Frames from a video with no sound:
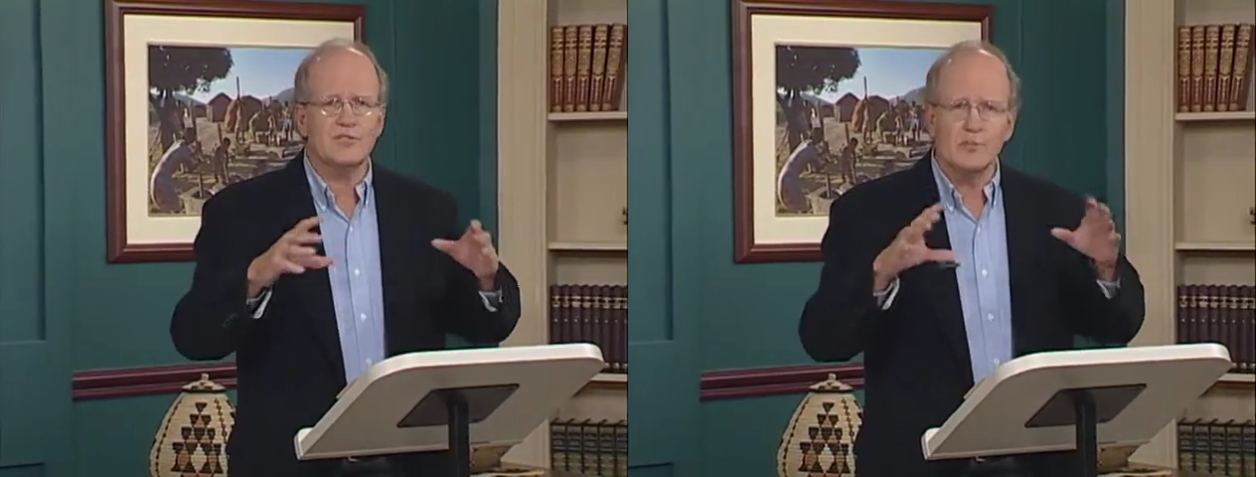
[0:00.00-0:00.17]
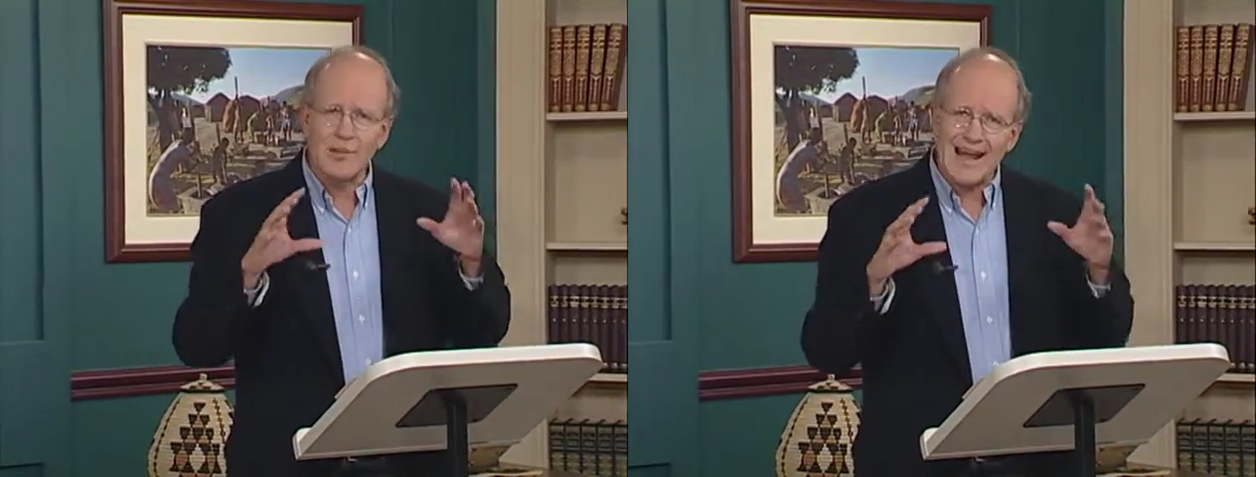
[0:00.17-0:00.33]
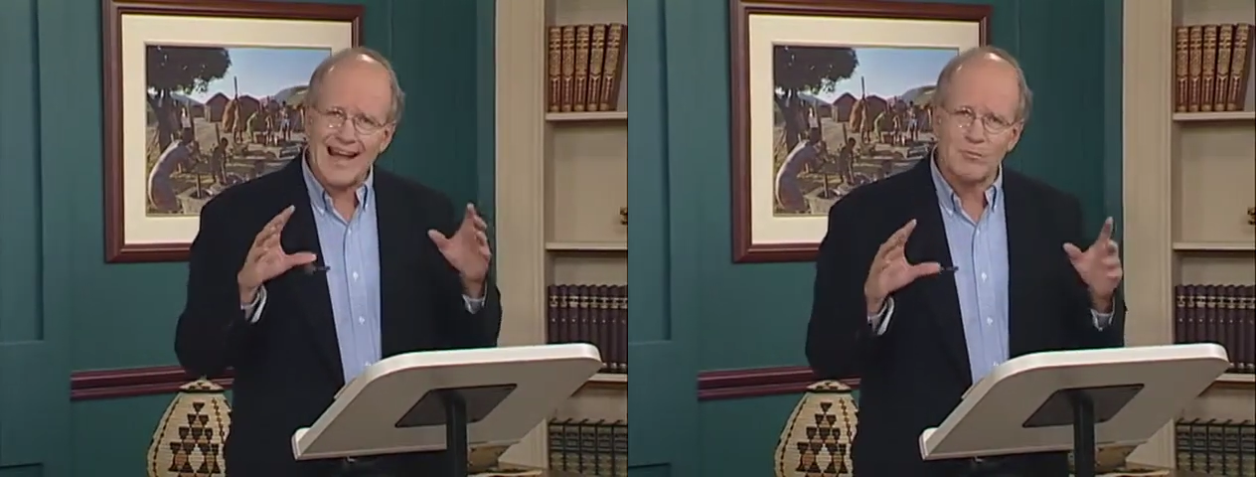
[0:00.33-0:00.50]
to
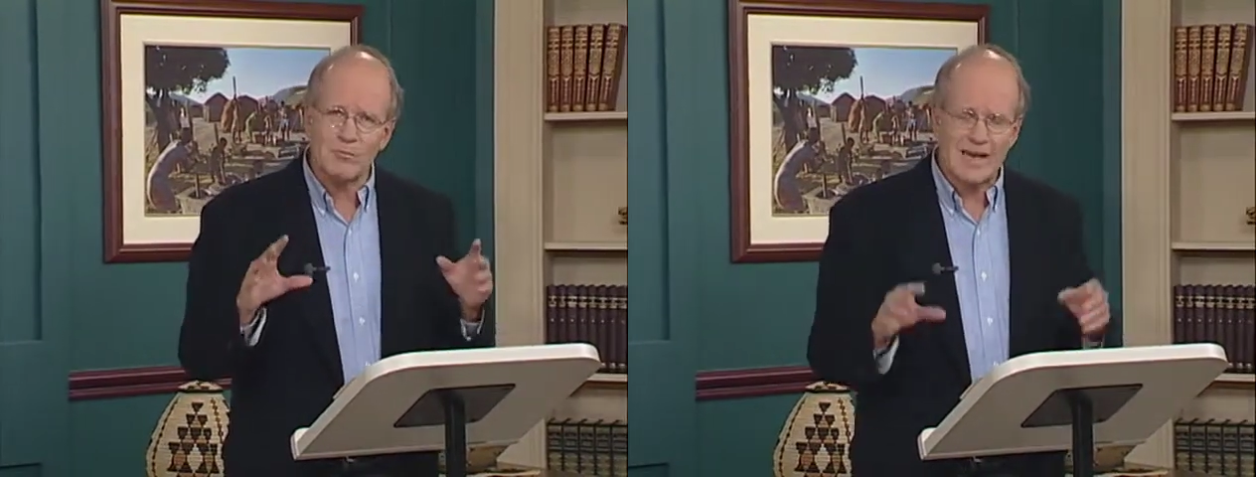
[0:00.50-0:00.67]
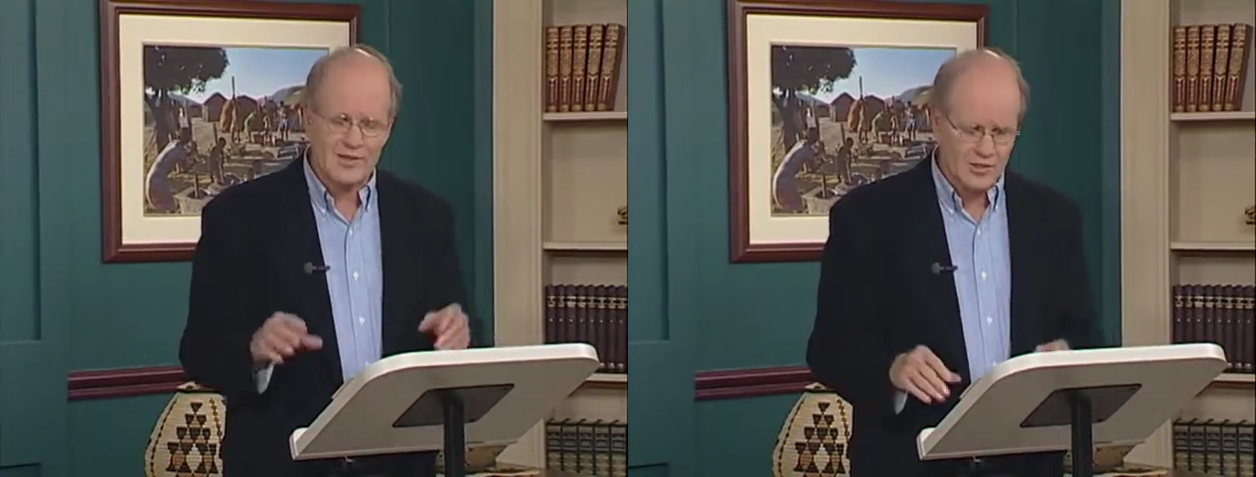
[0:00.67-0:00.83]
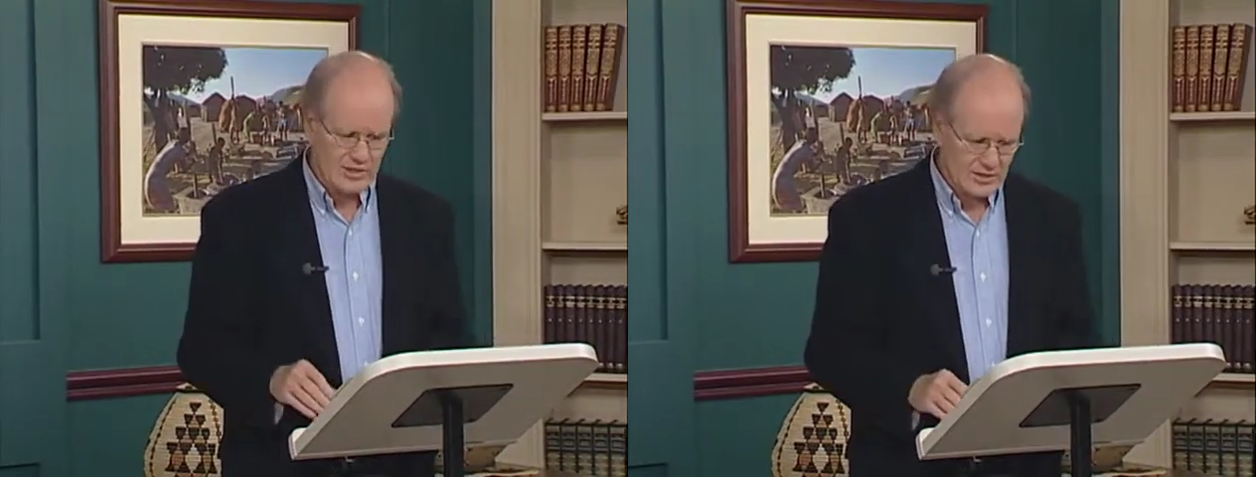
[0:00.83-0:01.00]
black
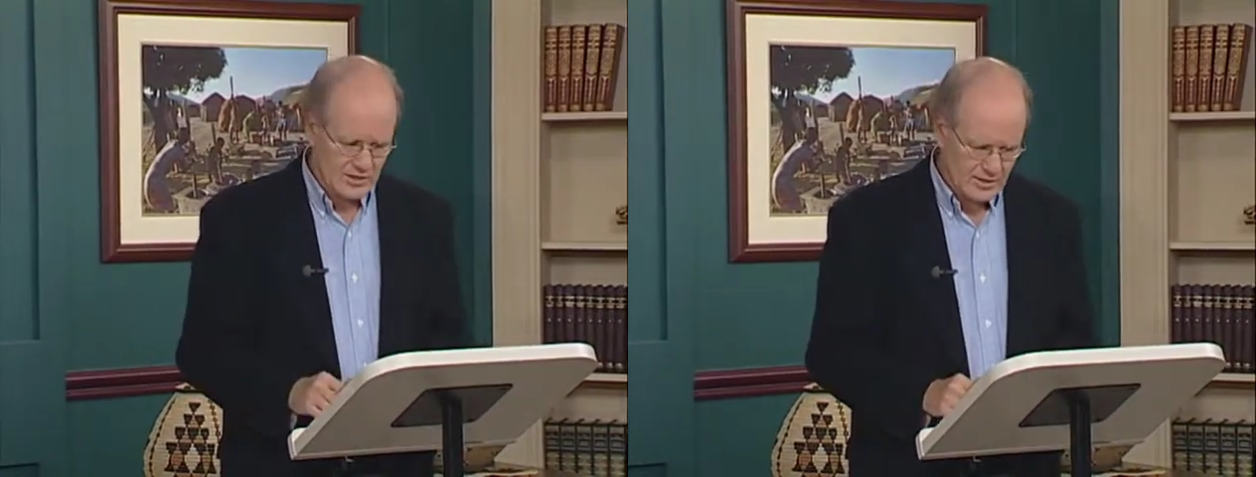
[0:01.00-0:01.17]
magic